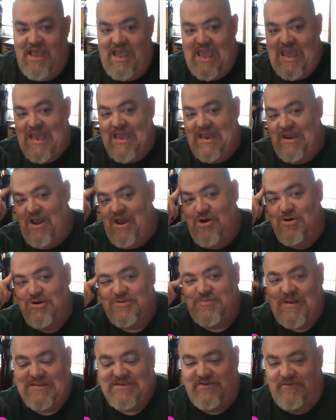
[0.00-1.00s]
in Oaks,
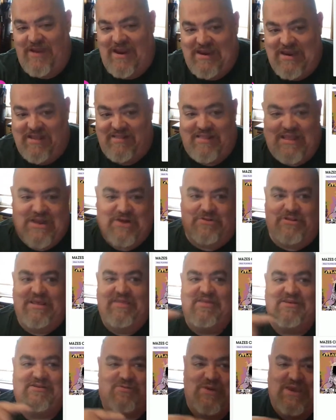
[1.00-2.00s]
Pennsylvania, literally
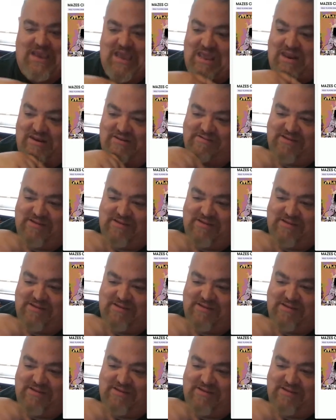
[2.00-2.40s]
this weekend.